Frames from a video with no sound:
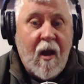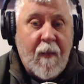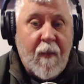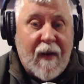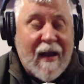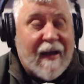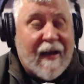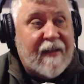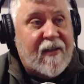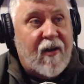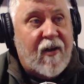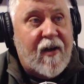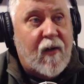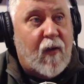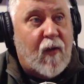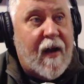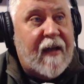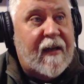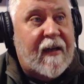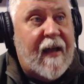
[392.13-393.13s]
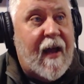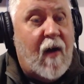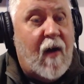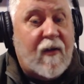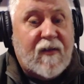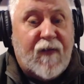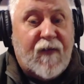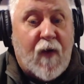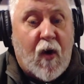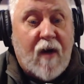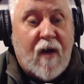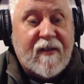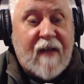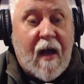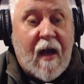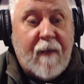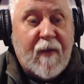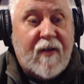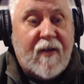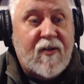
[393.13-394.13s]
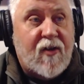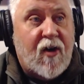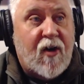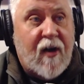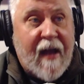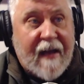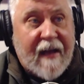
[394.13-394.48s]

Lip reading: But I can tell you right now, as far as I'm concerned,